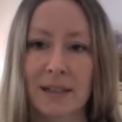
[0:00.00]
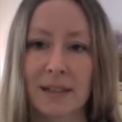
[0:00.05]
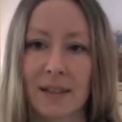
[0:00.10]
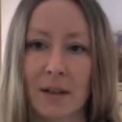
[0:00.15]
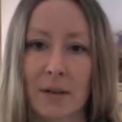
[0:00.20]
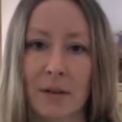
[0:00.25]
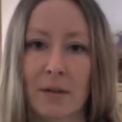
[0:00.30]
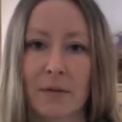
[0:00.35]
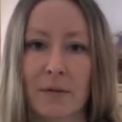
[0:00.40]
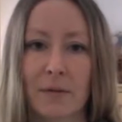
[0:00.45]

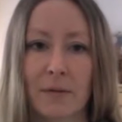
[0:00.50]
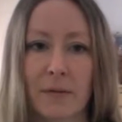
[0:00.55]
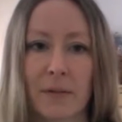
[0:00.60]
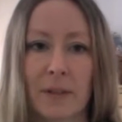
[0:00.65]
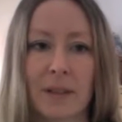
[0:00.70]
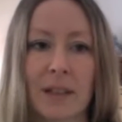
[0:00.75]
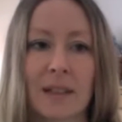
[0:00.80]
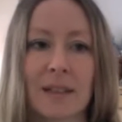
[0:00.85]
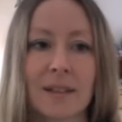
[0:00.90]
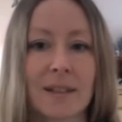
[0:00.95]
So if
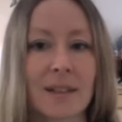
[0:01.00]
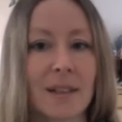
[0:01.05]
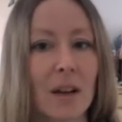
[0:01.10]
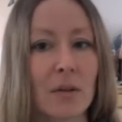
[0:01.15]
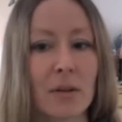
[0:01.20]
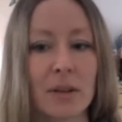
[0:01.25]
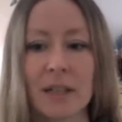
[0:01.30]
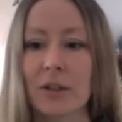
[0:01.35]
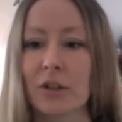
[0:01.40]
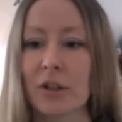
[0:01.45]
it's the
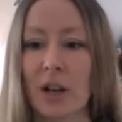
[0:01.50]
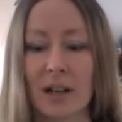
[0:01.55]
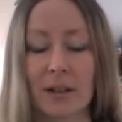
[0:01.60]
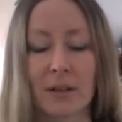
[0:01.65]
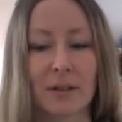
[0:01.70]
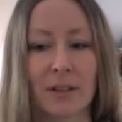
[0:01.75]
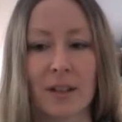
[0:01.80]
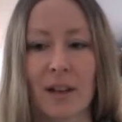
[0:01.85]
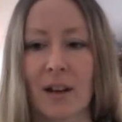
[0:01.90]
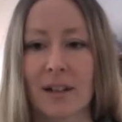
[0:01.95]
only
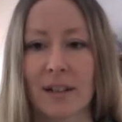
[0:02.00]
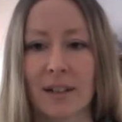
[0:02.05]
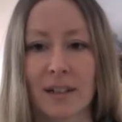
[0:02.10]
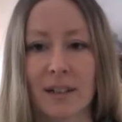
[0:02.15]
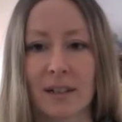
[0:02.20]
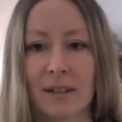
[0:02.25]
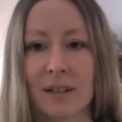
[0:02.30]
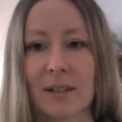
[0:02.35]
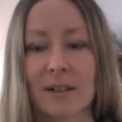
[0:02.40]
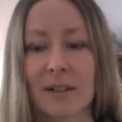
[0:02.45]
child's
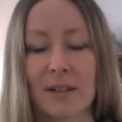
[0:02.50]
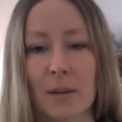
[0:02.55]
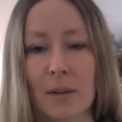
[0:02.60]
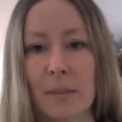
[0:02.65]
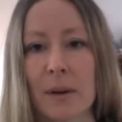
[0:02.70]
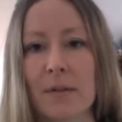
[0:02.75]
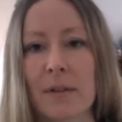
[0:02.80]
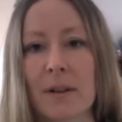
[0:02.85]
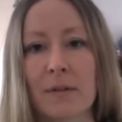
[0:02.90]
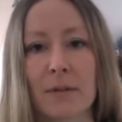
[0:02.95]
cardigan that's on my
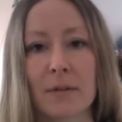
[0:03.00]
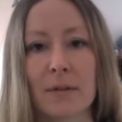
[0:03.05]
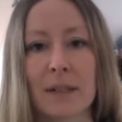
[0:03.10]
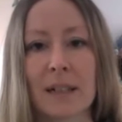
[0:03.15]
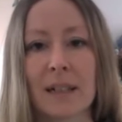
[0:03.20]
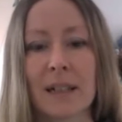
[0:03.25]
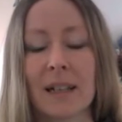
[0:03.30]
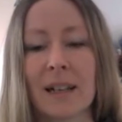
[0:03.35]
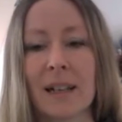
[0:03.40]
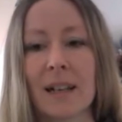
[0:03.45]
Ravelry.
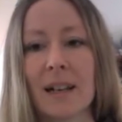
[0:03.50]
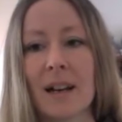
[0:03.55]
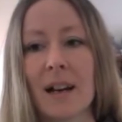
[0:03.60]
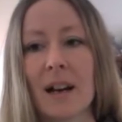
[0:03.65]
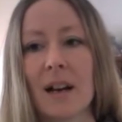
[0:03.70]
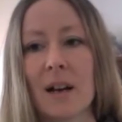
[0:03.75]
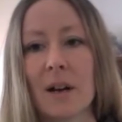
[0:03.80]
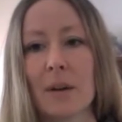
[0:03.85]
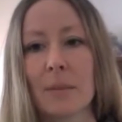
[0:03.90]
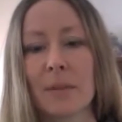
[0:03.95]

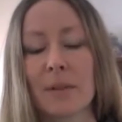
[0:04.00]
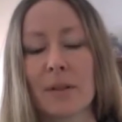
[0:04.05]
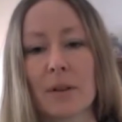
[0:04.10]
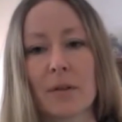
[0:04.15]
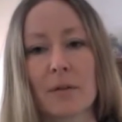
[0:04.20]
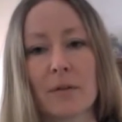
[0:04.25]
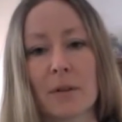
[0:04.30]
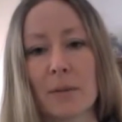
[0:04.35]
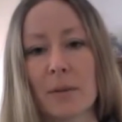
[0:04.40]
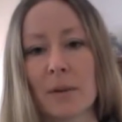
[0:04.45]
So
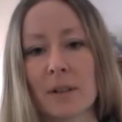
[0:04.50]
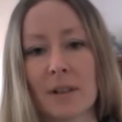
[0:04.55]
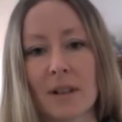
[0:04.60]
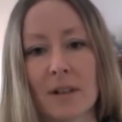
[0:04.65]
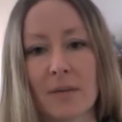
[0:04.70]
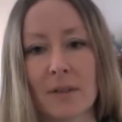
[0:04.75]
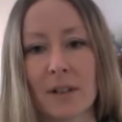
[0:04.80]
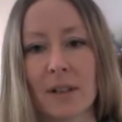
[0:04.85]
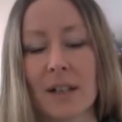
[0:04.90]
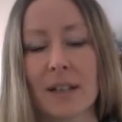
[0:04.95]
if you want to
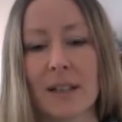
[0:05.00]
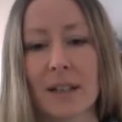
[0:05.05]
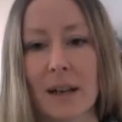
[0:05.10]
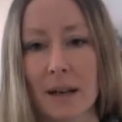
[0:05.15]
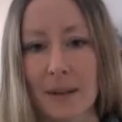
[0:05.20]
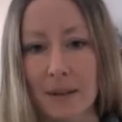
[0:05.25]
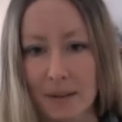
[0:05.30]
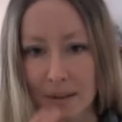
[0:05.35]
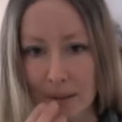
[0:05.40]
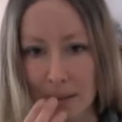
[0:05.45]
have a look at
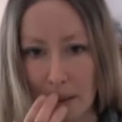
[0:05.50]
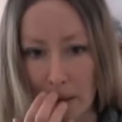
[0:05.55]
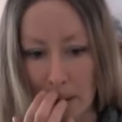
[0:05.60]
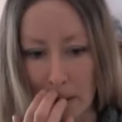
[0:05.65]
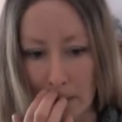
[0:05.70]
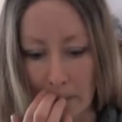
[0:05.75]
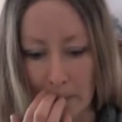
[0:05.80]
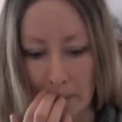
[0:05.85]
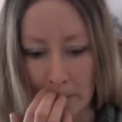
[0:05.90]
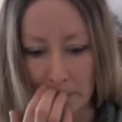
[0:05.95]
that,
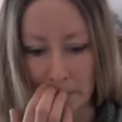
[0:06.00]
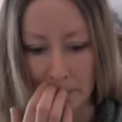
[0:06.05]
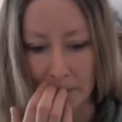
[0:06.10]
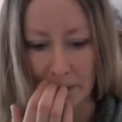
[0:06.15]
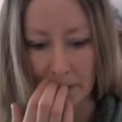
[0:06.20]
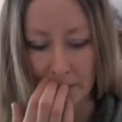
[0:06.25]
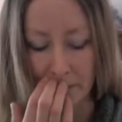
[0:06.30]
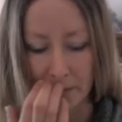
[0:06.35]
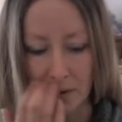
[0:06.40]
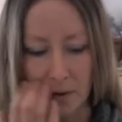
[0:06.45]

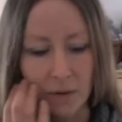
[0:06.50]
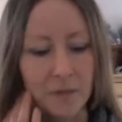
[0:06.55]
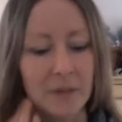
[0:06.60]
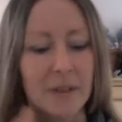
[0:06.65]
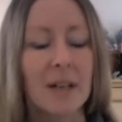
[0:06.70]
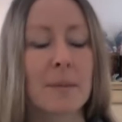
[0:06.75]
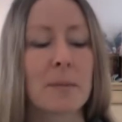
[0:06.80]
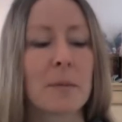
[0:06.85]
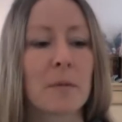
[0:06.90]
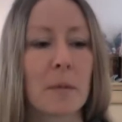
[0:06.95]
I've forgotten the
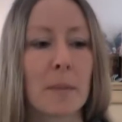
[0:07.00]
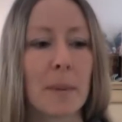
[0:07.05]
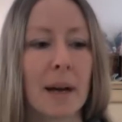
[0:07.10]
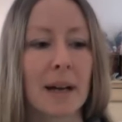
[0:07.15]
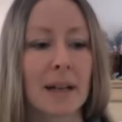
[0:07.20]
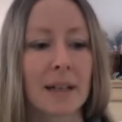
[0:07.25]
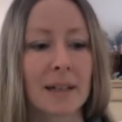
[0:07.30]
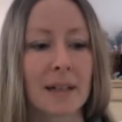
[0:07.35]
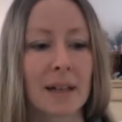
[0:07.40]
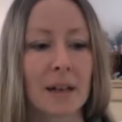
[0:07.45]
name of the
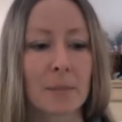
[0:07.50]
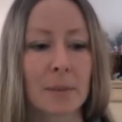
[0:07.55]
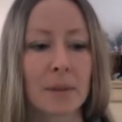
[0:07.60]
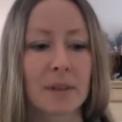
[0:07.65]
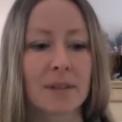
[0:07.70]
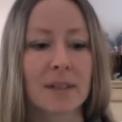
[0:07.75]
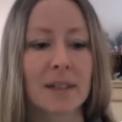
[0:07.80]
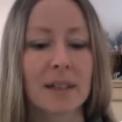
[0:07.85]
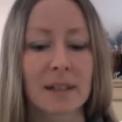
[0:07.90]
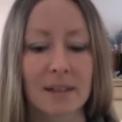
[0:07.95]
pattern now, but
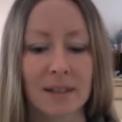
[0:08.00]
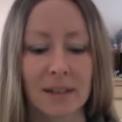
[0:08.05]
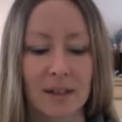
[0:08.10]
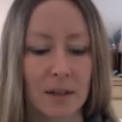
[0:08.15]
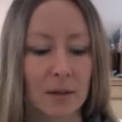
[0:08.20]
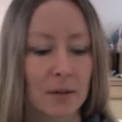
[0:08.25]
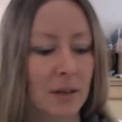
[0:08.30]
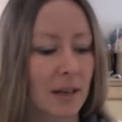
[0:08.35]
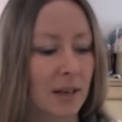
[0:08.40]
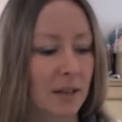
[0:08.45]
seeing as I
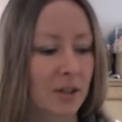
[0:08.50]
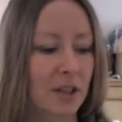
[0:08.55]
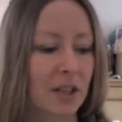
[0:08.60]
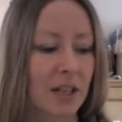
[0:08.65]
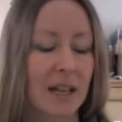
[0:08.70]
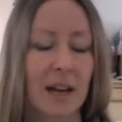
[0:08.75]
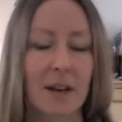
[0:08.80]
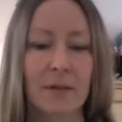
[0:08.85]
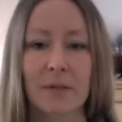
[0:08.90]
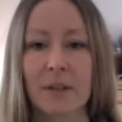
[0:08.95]
don't
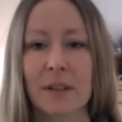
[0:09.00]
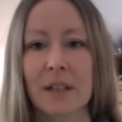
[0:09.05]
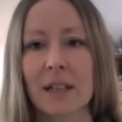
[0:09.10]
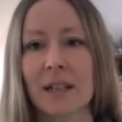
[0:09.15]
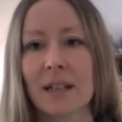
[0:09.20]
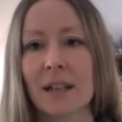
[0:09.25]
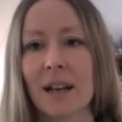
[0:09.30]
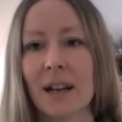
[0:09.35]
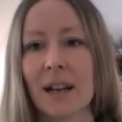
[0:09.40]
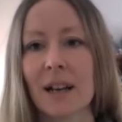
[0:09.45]
actually have
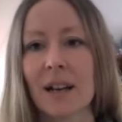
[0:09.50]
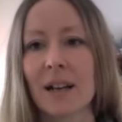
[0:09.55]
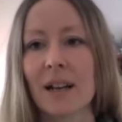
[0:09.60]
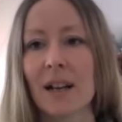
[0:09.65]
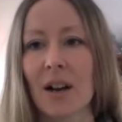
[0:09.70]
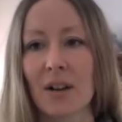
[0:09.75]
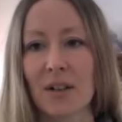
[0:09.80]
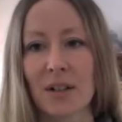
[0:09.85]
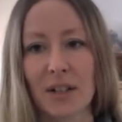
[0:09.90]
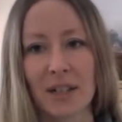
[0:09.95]
the
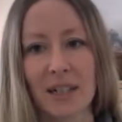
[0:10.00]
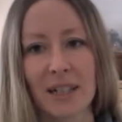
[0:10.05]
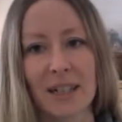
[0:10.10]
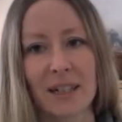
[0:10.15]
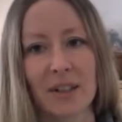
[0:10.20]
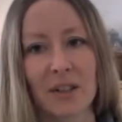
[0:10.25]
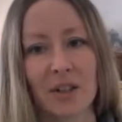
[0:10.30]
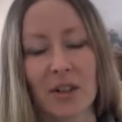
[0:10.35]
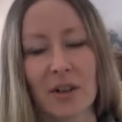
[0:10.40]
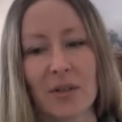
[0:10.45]
cardigan here
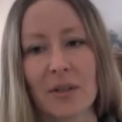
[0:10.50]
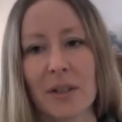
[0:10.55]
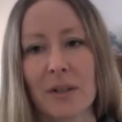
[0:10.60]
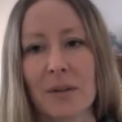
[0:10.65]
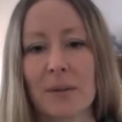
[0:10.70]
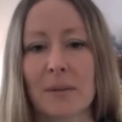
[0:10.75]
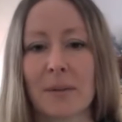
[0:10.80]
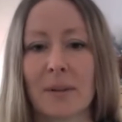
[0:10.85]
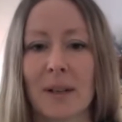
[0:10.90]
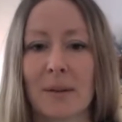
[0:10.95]
to show you,
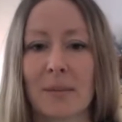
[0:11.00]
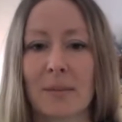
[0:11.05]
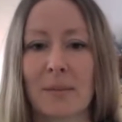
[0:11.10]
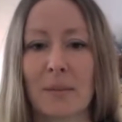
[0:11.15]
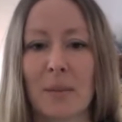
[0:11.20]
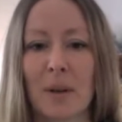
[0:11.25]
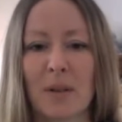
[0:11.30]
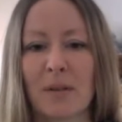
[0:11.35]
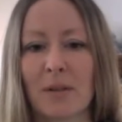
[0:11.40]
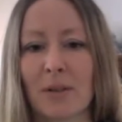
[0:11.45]
I
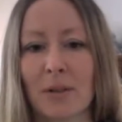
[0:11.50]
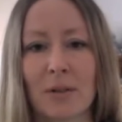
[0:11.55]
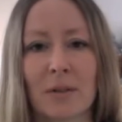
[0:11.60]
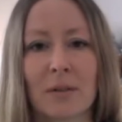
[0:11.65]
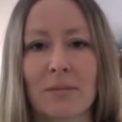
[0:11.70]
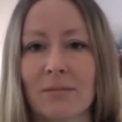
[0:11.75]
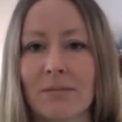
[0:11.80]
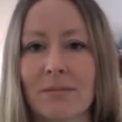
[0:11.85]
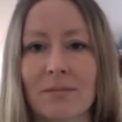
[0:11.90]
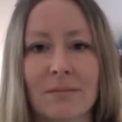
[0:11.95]
won't talk
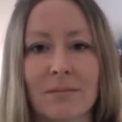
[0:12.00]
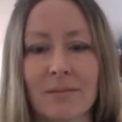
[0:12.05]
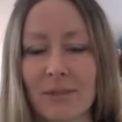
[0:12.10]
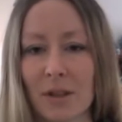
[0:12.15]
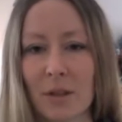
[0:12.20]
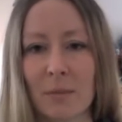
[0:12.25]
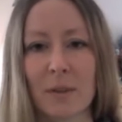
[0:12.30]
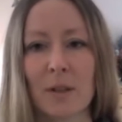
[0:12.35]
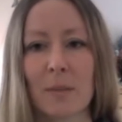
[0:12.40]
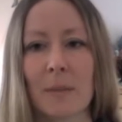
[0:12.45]

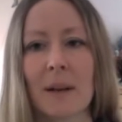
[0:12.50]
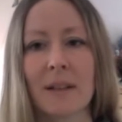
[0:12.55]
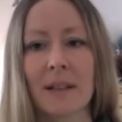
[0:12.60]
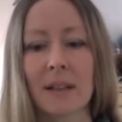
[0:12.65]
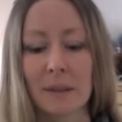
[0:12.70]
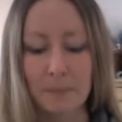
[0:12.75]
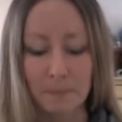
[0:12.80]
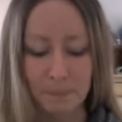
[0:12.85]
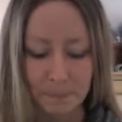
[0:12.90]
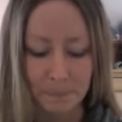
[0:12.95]
too much about that.